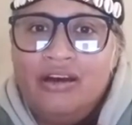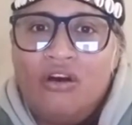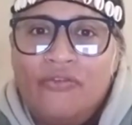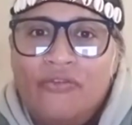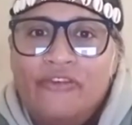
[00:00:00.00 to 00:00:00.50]

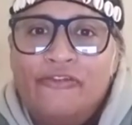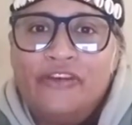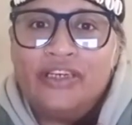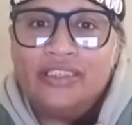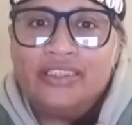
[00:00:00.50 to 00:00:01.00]
of the
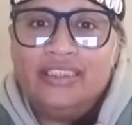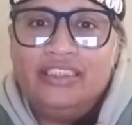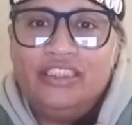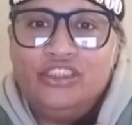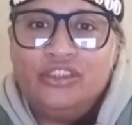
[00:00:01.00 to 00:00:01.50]
first
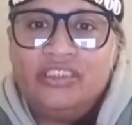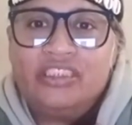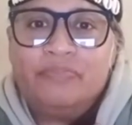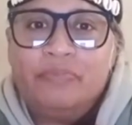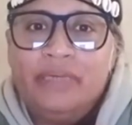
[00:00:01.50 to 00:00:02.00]

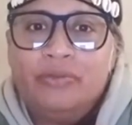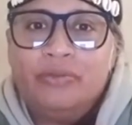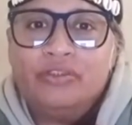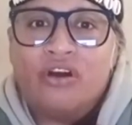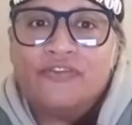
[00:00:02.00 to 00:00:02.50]
Indigenous
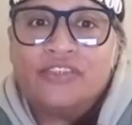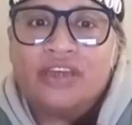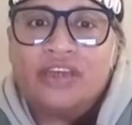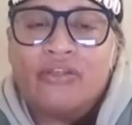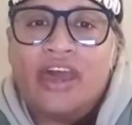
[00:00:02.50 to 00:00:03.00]
peoples of
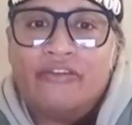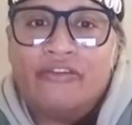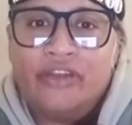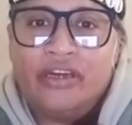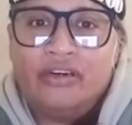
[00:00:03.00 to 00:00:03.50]
South
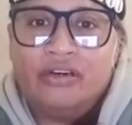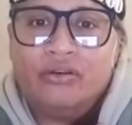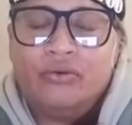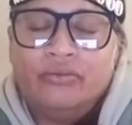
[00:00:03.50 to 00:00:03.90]
Africa,